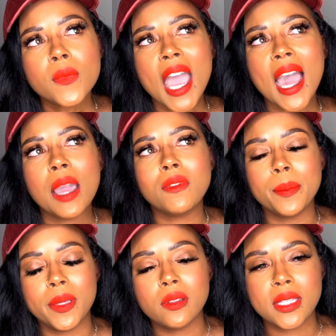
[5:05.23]
I
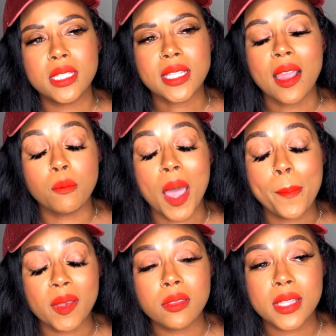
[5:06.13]
rebuilt this. I, I
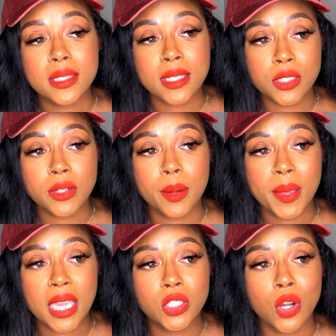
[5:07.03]
built this Instagram
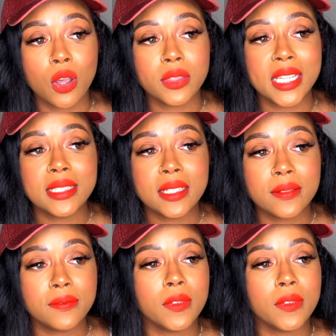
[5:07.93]
page authentic,